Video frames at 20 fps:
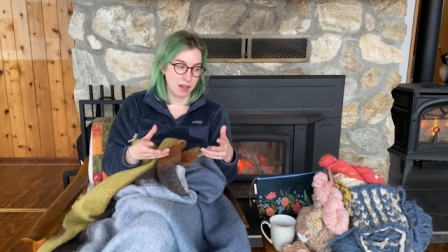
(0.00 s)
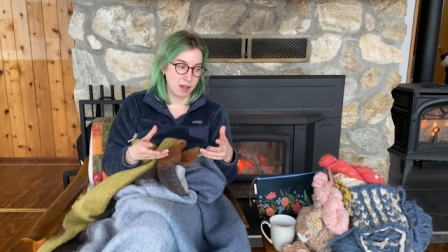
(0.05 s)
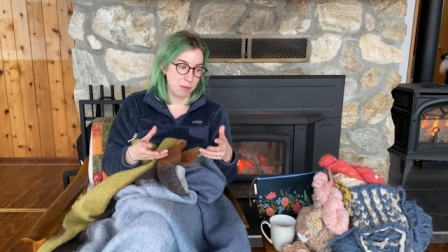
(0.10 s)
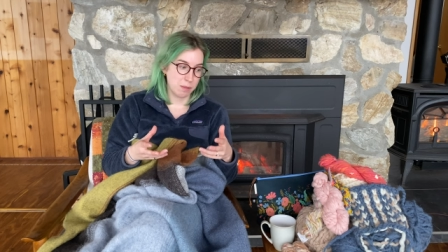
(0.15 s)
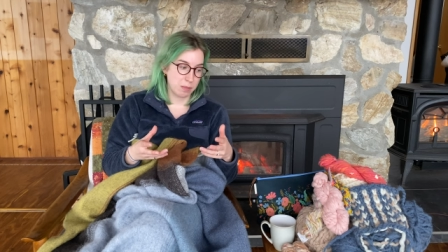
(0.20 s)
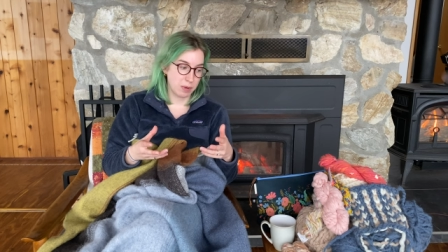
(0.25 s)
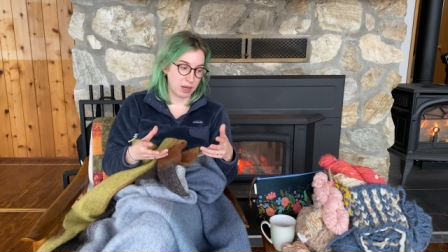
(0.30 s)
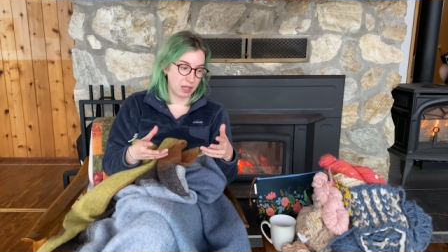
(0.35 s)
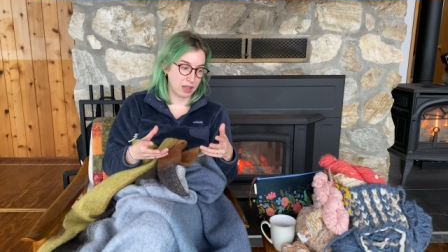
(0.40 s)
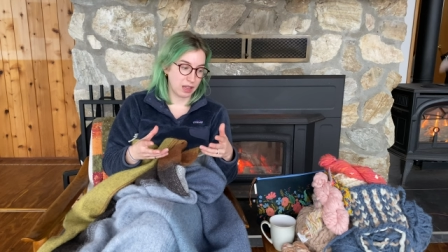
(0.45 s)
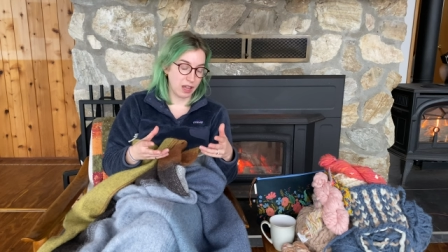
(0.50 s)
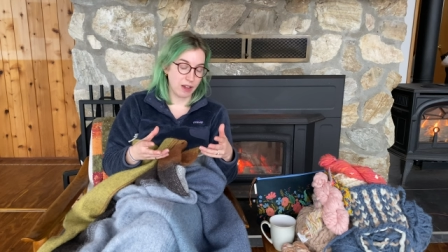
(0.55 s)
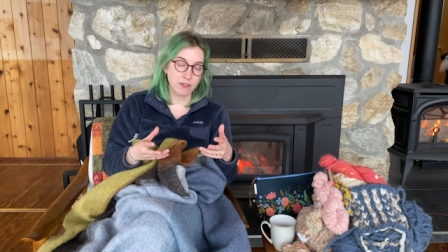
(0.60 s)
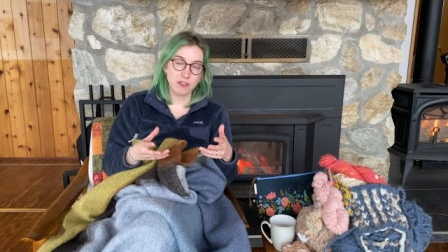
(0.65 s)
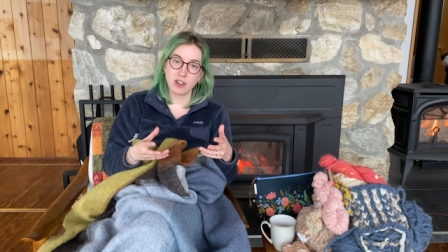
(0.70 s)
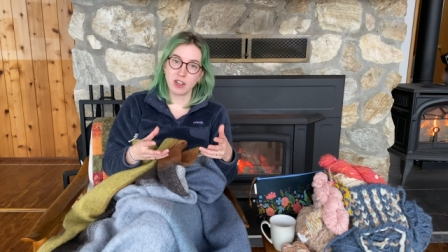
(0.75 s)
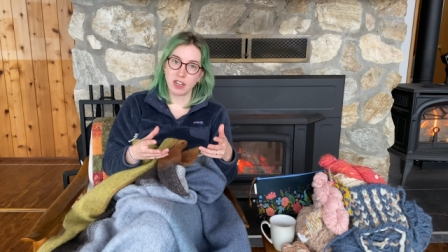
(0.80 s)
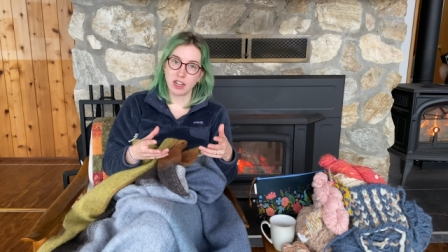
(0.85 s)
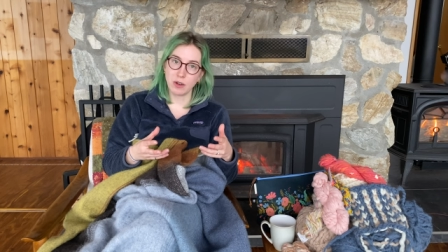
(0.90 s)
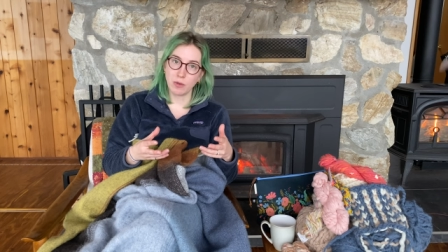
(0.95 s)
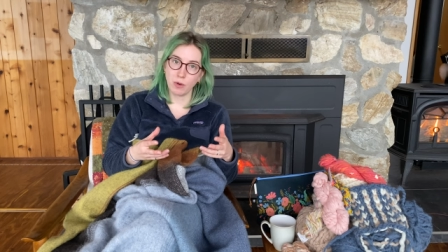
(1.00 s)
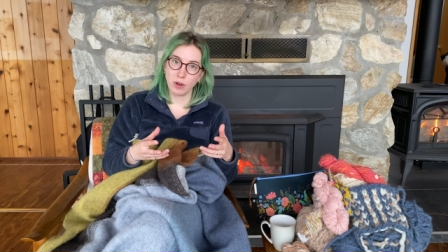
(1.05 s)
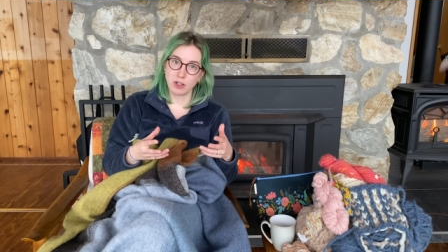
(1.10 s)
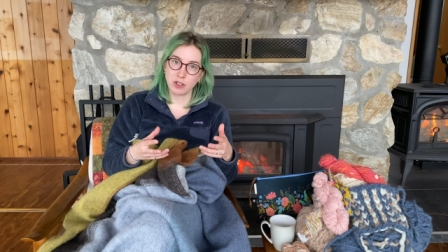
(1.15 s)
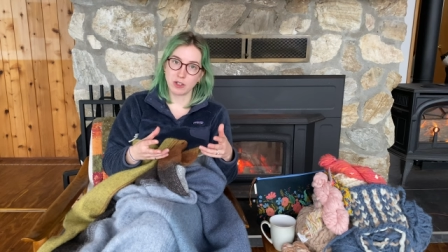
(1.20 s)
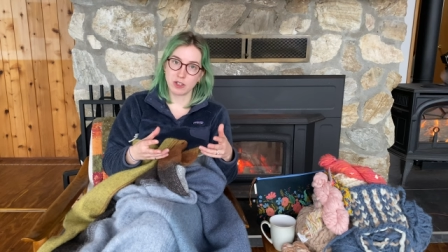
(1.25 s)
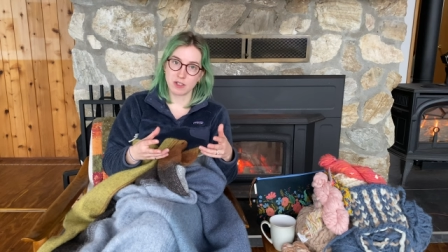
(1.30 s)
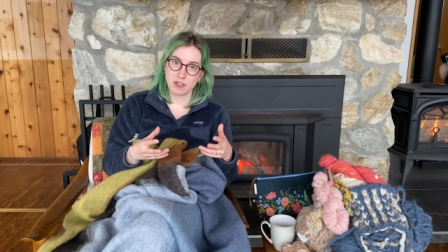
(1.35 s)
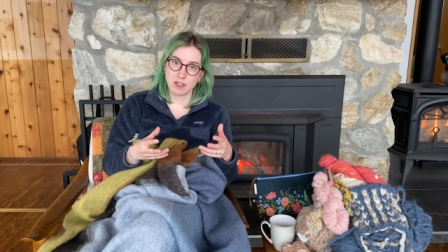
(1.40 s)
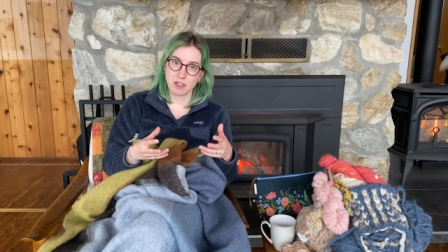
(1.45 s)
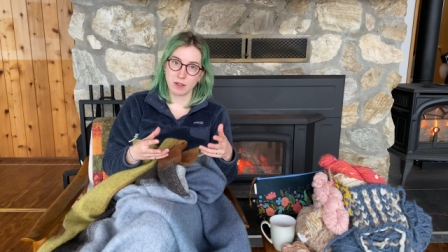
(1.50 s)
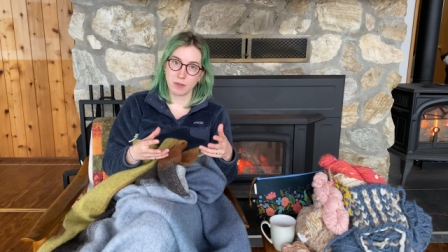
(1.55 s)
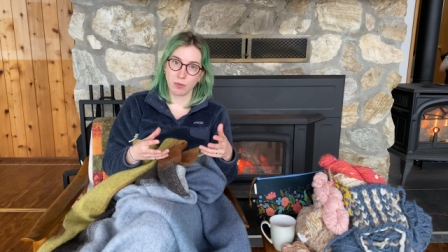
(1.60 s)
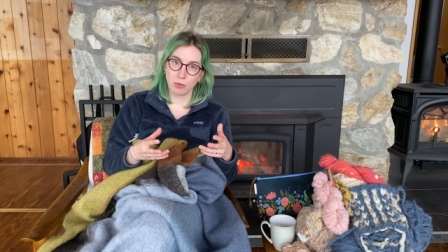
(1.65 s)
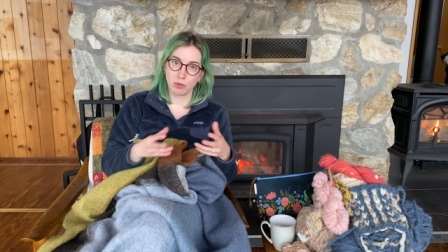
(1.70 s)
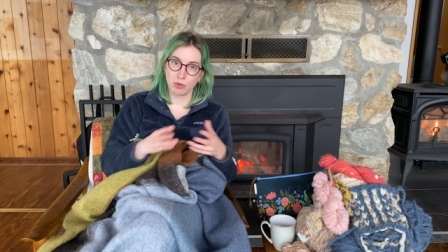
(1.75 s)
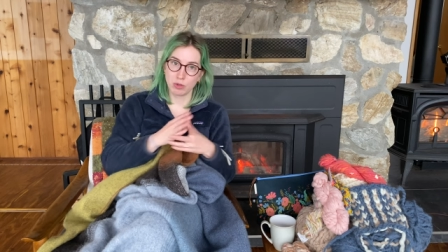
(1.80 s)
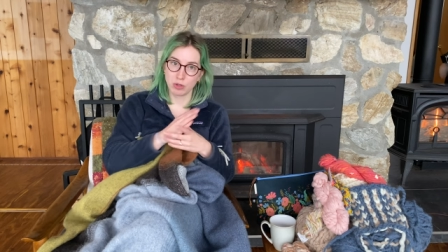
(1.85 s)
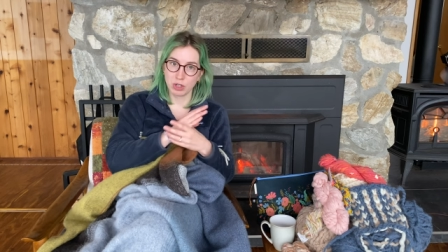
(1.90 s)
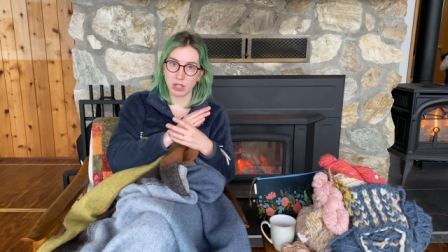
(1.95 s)
But I'd love to knit one just to
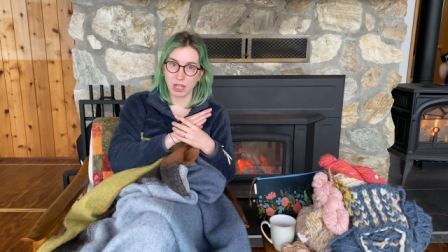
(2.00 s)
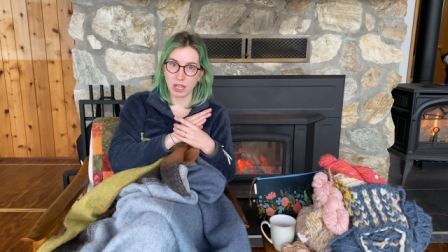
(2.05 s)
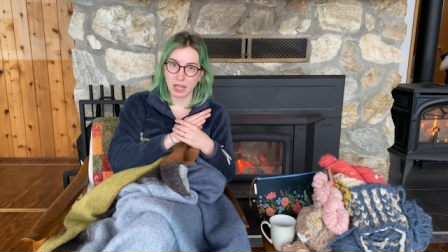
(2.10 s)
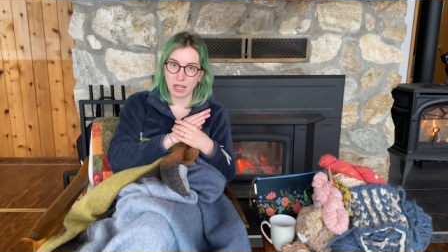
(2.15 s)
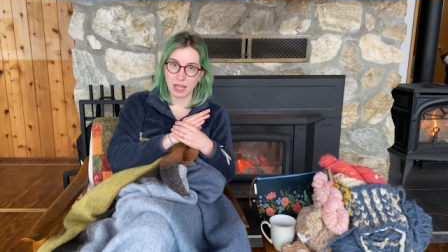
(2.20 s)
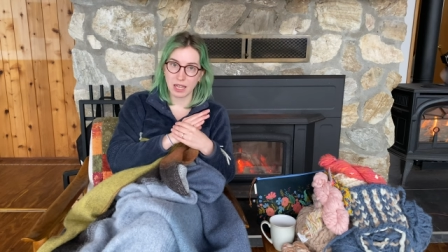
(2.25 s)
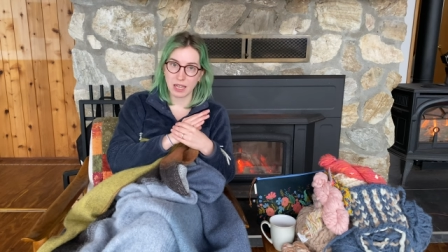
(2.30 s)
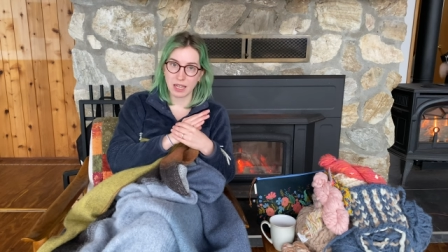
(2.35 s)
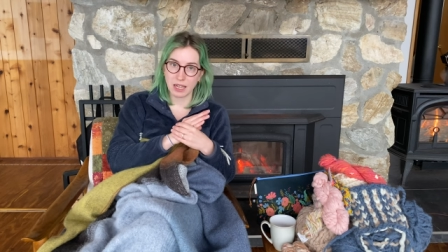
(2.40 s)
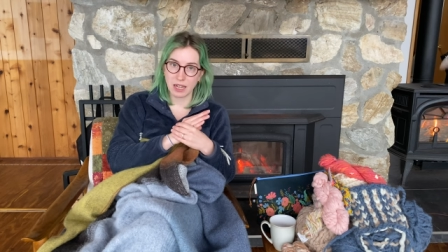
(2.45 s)
really